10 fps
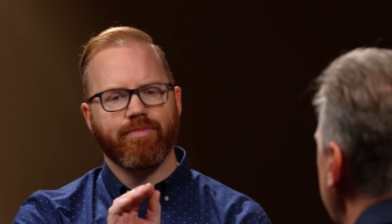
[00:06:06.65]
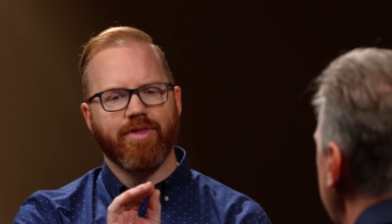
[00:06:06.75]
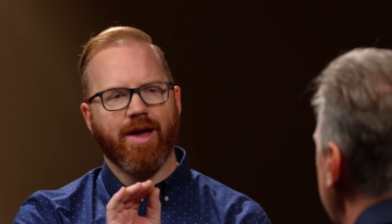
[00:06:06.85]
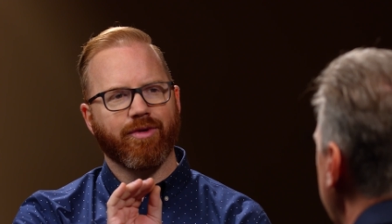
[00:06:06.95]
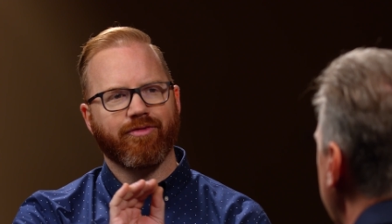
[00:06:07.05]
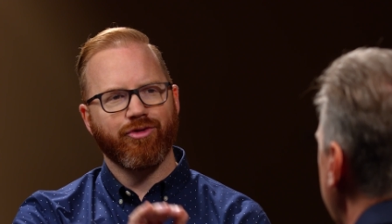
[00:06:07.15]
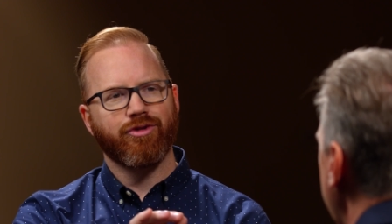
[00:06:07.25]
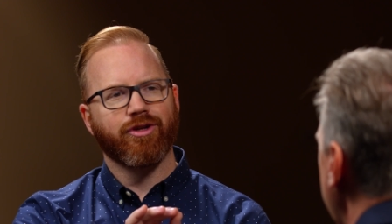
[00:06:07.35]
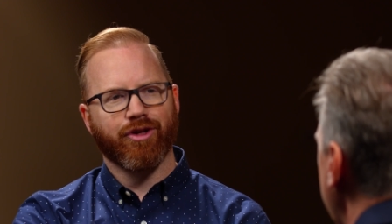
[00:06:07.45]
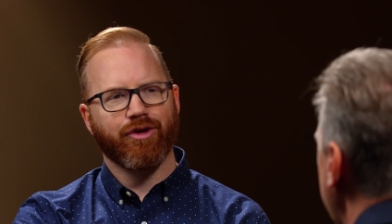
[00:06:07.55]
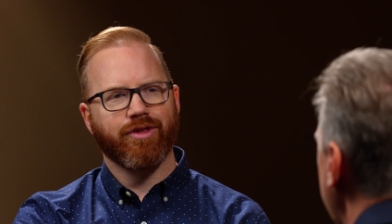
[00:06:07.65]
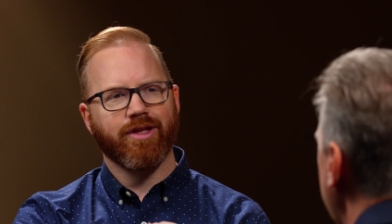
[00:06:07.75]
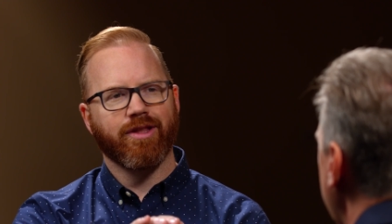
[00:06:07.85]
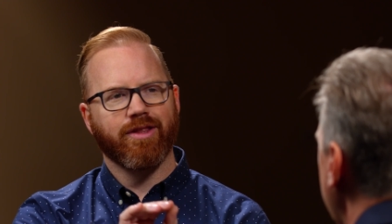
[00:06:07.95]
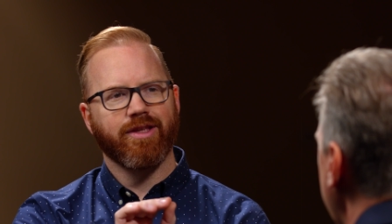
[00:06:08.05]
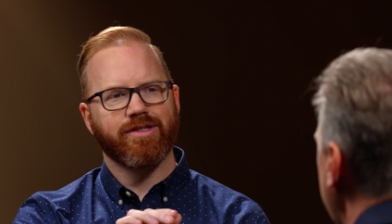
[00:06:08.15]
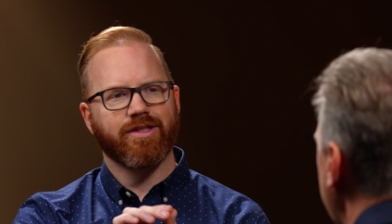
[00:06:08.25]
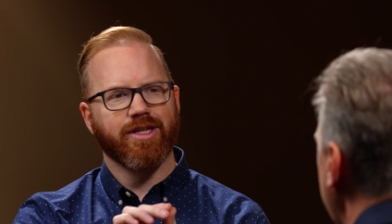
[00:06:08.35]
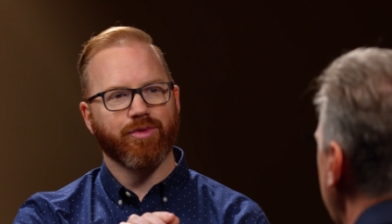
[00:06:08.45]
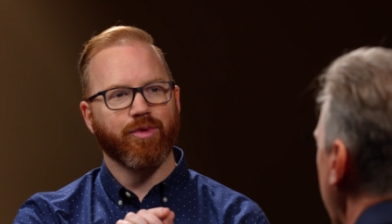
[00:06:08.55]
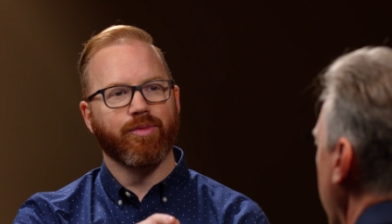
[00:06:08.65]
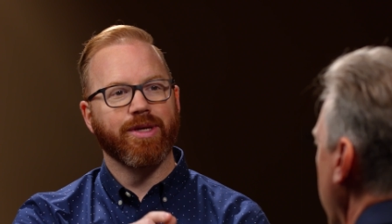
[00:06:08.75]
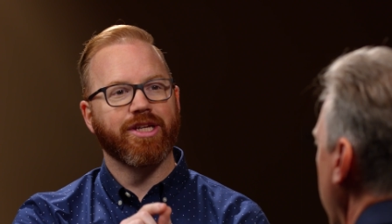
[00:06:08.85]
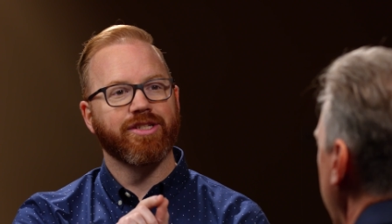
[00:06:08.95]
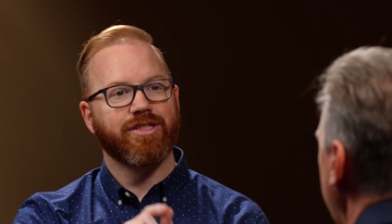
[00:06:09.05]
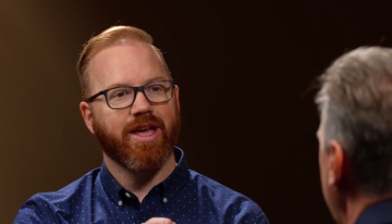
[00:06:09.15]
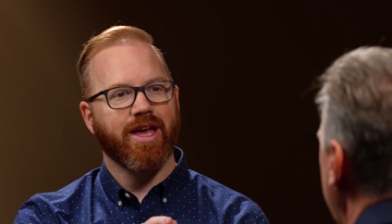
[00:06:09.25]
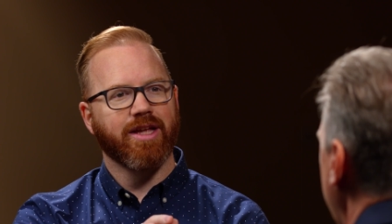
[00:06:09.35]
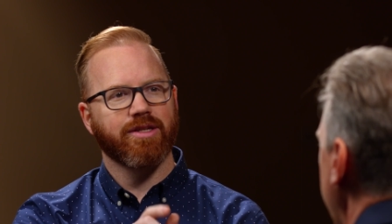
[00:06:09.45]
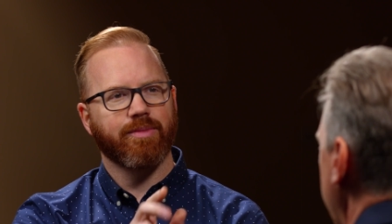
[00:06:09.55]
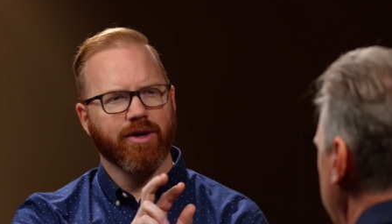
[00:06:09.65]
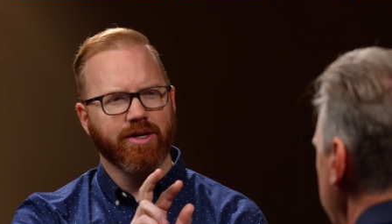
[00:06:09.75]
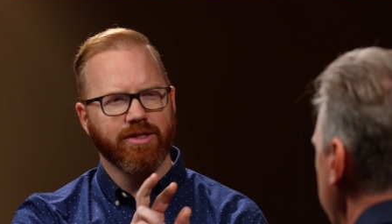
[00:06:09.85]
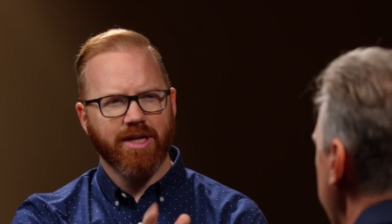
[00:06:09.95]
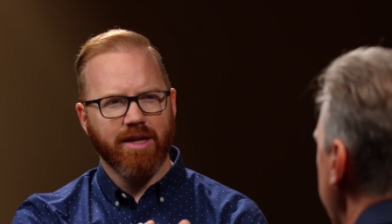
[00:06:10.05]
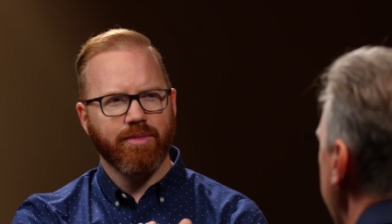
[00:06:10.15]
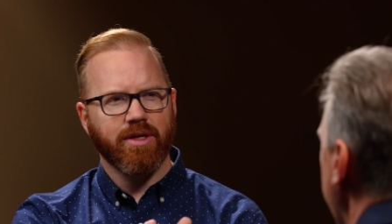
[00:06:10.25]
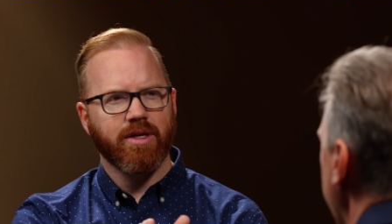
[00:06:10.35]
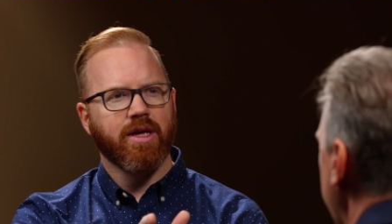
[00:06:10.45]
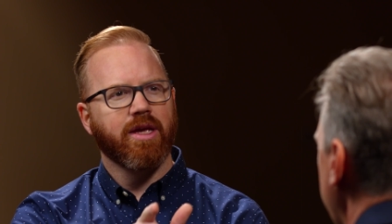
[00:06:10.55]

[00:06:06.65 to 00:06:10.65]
that with food and clothing, these things we will be content, about contentment,